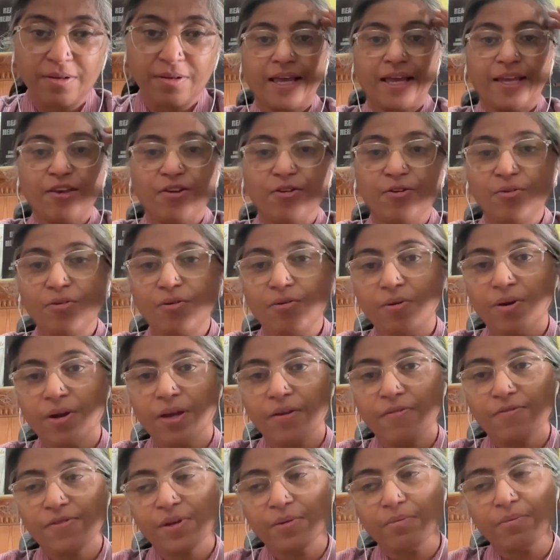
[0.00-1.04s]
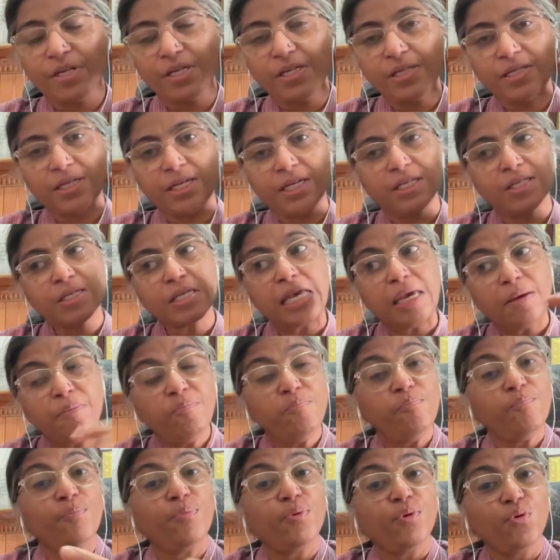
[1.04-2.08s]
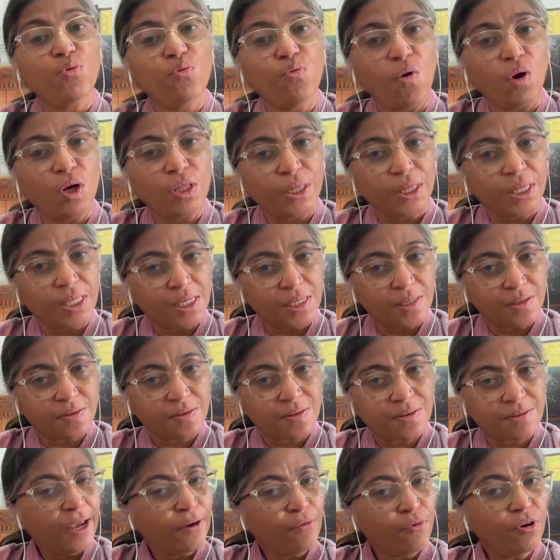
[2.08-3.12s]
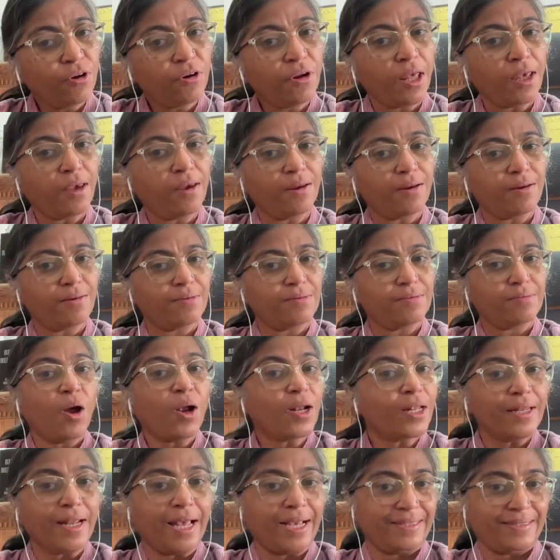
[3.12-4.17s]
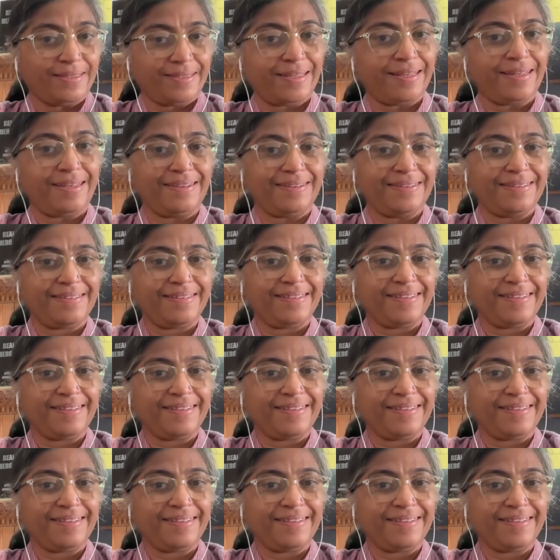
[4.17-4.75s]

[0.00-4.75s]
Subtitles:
Like, if somebody says, improve on this, I would take it not nicely.